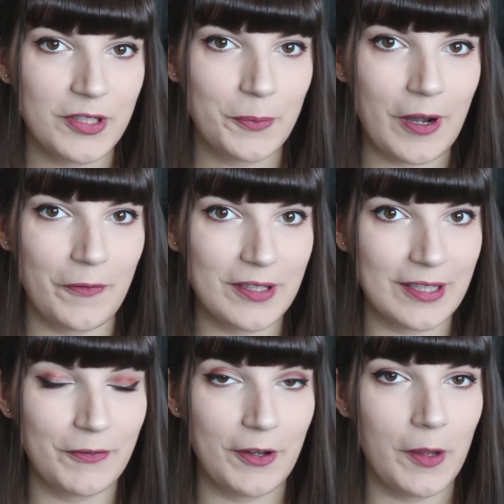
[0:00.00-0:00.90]
want to preface
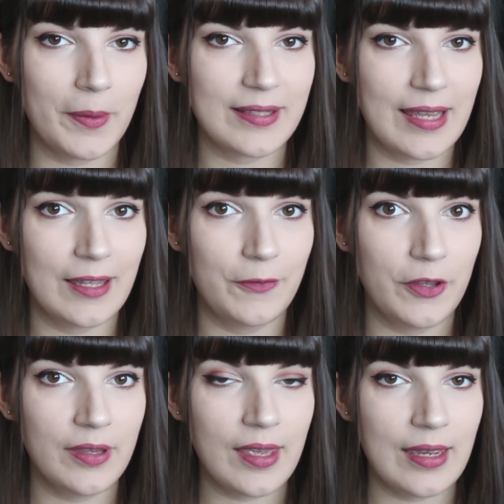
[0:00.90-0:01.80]
this video by saying if
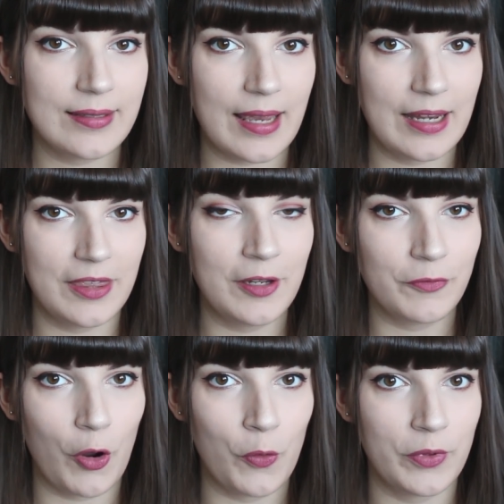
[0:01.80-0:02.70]
you think there is anything
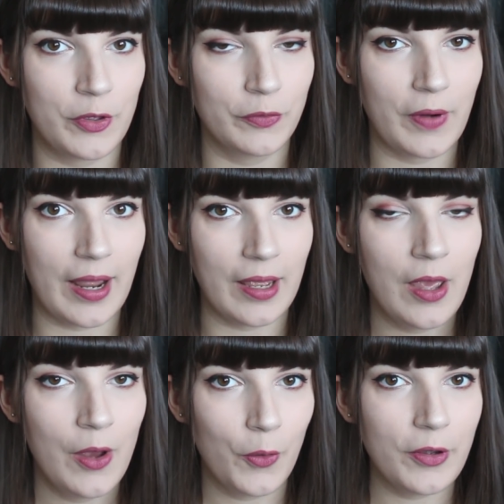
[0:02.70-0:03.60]
wrong with your rat
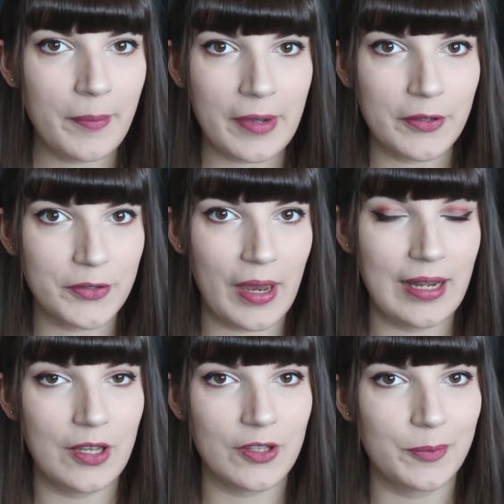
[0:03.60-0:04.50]
or your mouse or
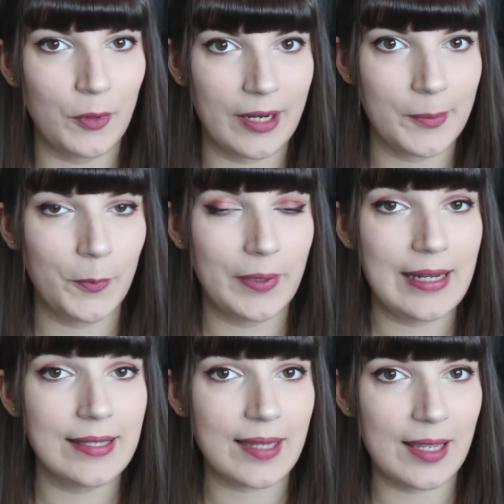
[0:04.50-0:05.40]
any other small animal,
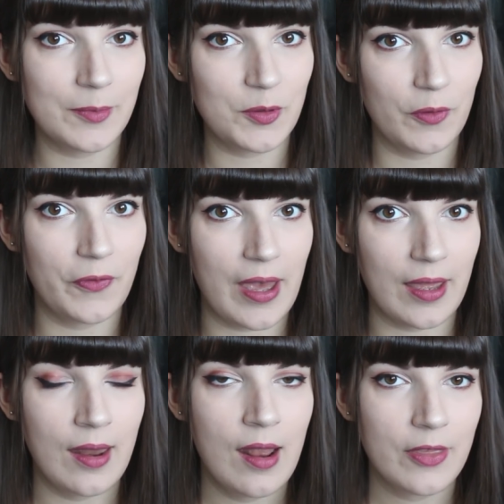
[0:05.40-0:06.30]
please take them to a vet.